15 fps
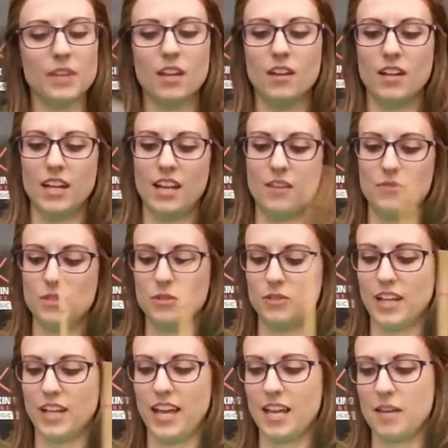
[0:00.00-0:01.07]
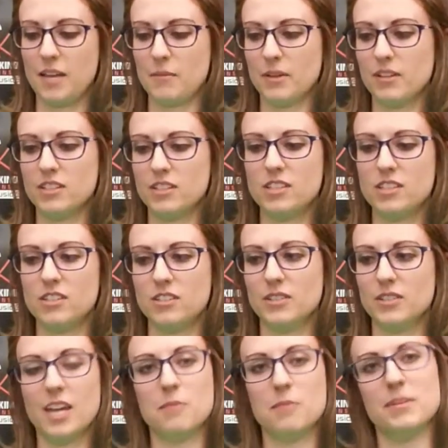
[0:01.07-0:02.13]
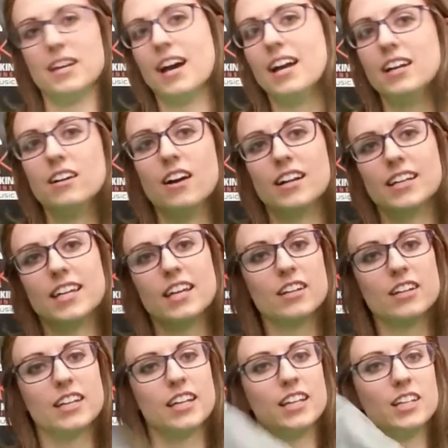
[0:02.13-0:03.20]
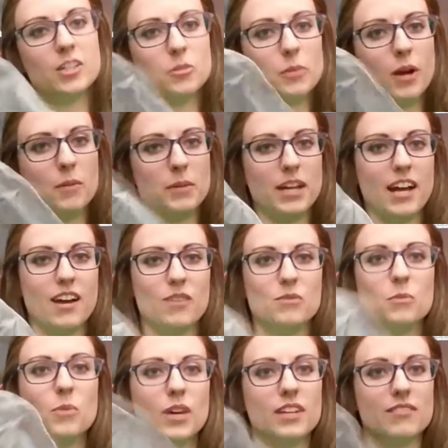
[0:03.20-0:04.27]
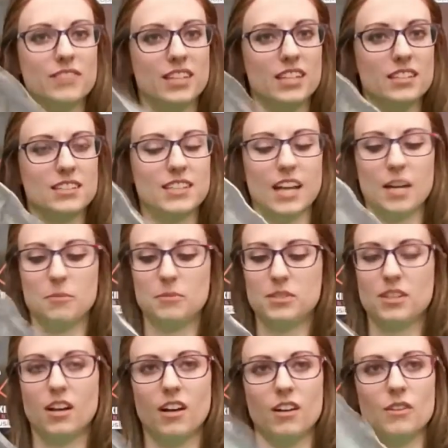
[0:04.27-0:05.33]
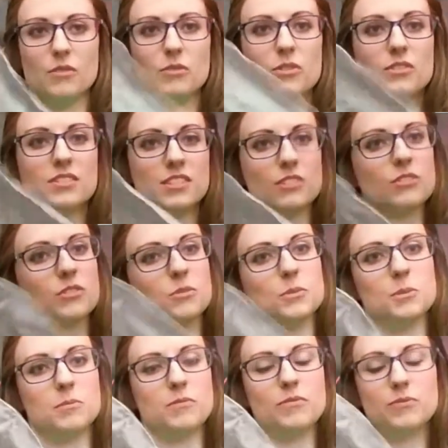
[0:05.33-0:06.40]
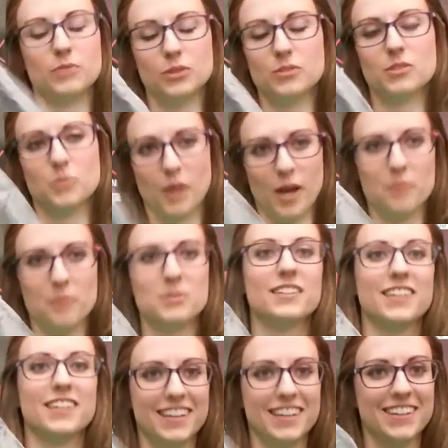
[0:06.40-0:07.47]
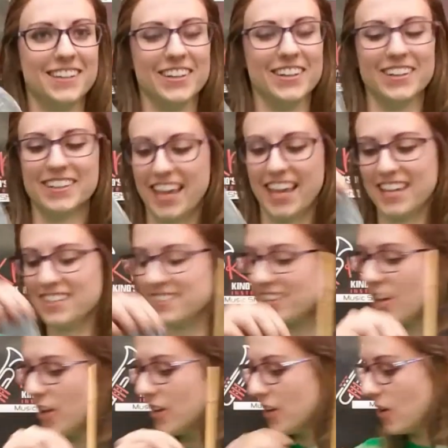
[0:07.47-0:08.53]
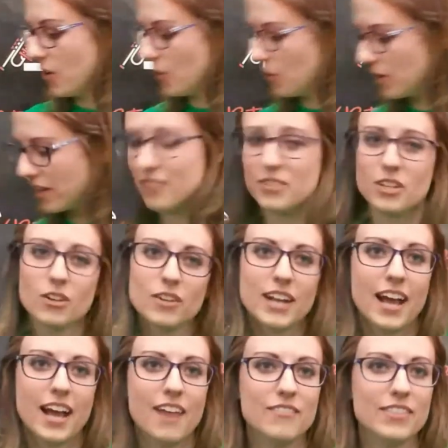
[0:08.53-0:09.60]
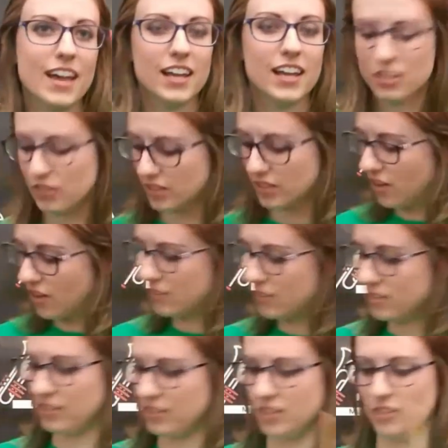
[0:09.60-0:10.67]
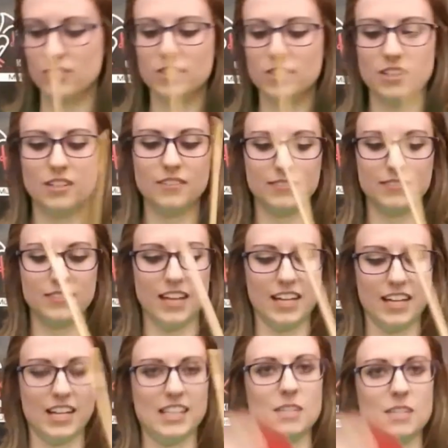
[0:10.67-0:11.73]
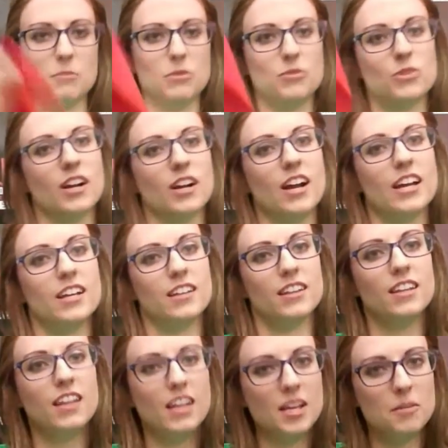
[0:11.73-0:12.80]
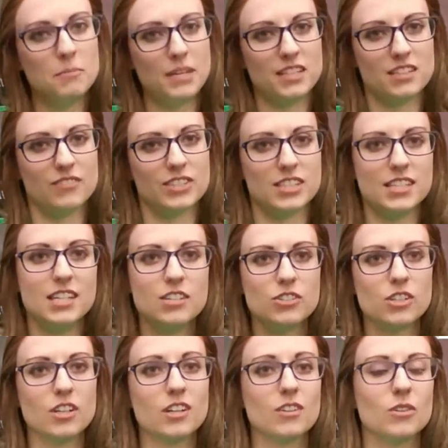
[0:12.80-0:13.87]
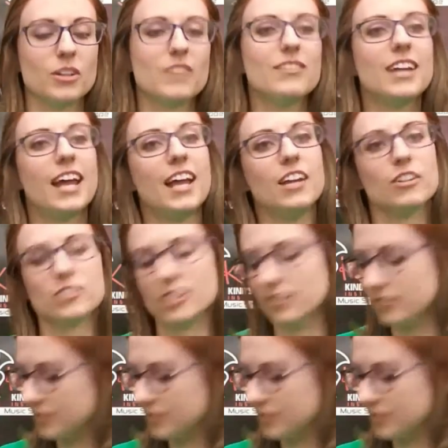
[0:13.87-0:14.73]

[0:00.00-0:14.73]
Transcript: If you came to KBI and got a care kit, you probably have one of these types of silk flute swabs in your case. Or if you don't have that, you can also use, like I said before, a piece of a t-shirt or even a handkerchief.